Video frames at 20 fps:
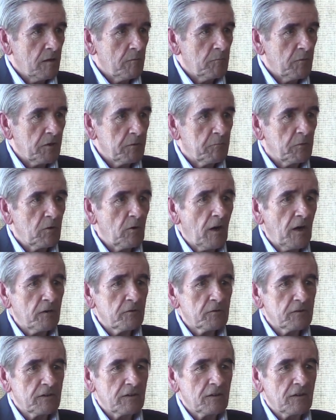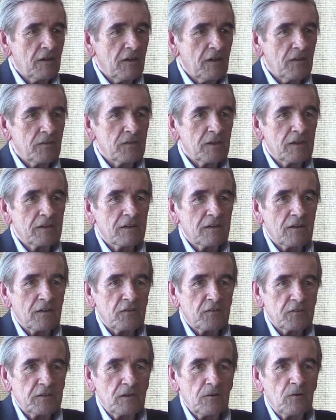but a bureaucracy that
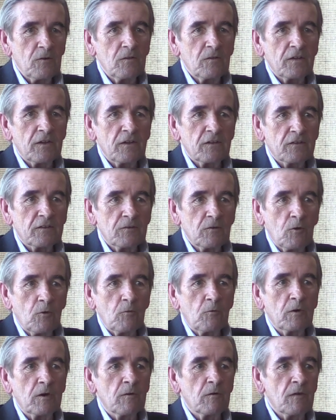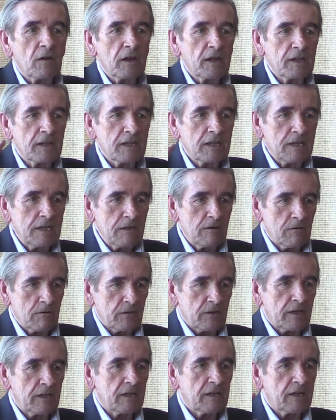still is nowhere
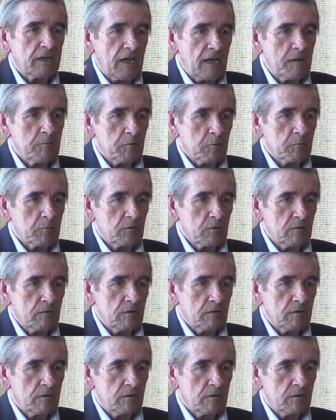nearly capable